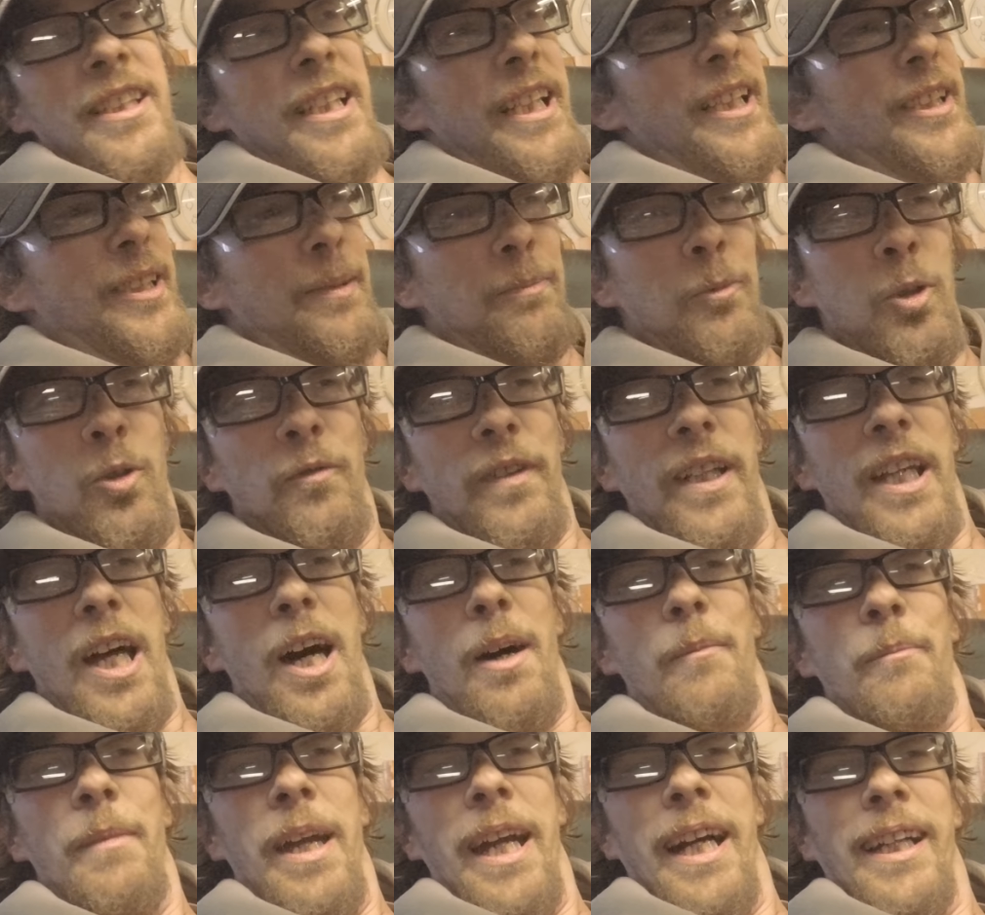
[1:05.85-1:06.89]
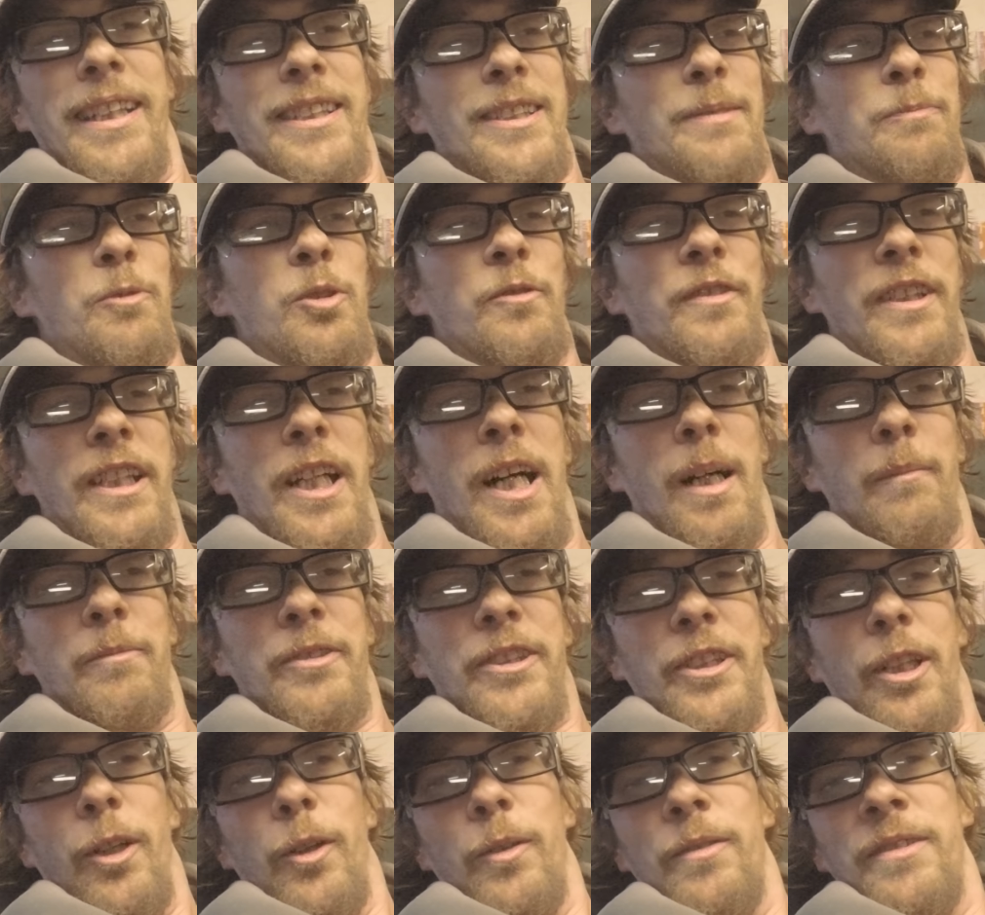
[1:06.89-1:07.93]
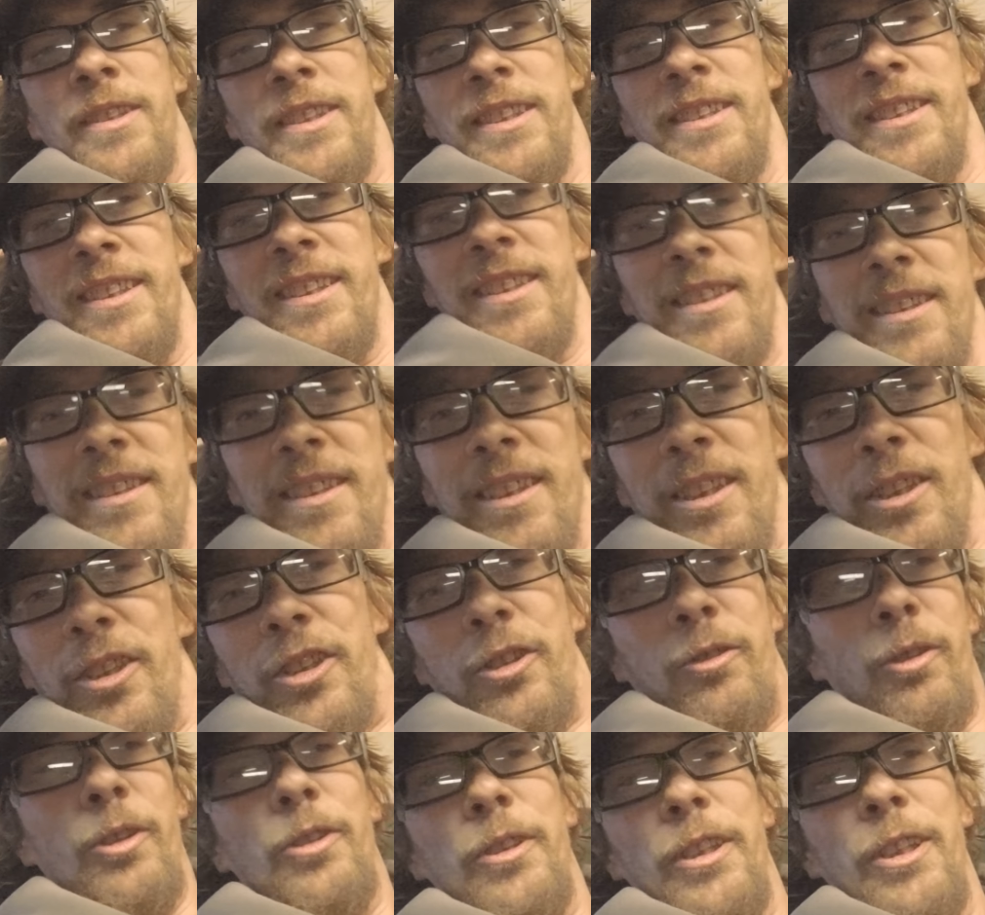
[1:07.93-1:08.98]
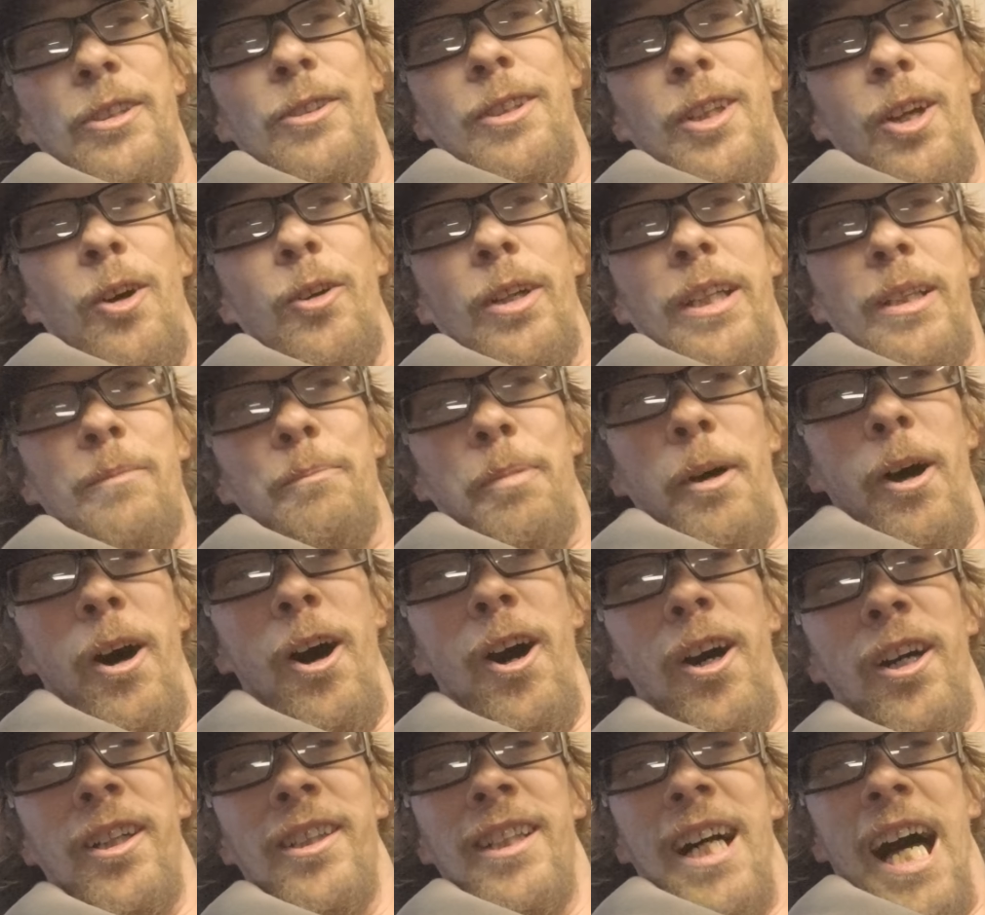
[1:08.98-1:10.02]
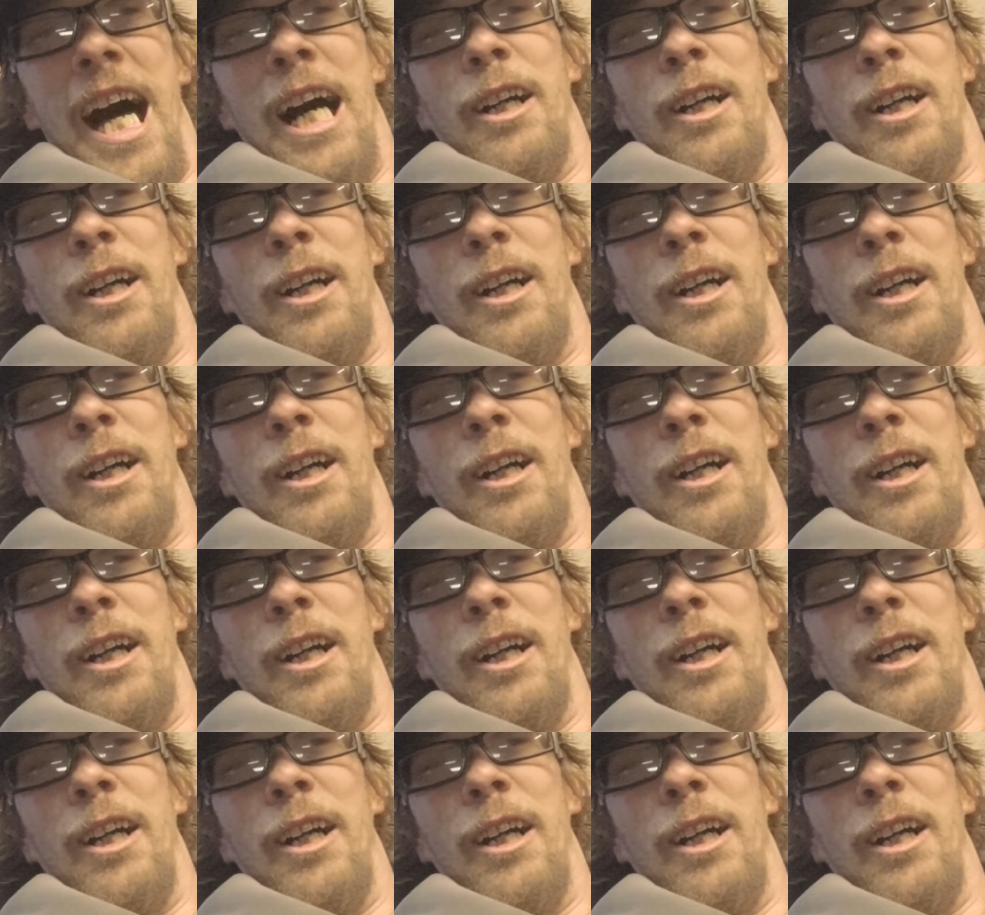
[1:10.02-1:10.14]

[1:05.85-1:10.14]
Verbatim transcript: It's moving up, man. It's moving up. So screw you, Logan Paul.